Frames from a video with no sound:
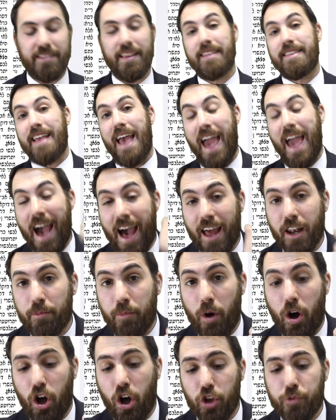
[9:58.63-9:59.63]
that the
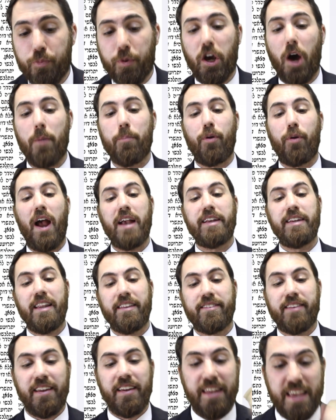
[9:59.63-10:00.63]
animals become
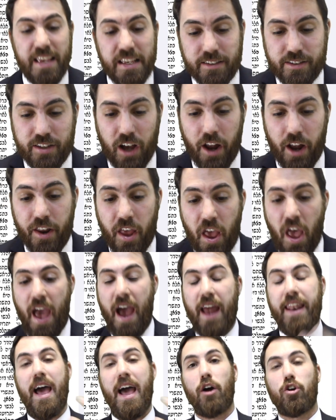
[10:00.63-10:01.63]
pregnant in Nisan.
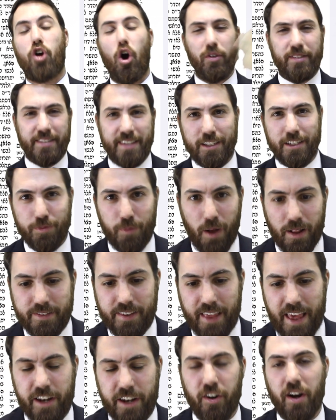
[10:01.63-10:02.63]
And now go six months
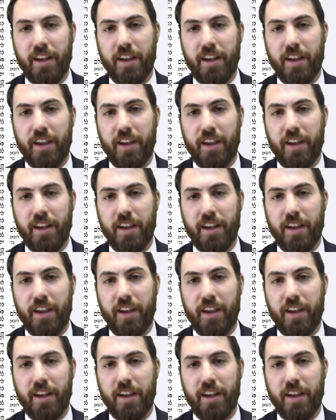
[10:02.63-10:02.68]
later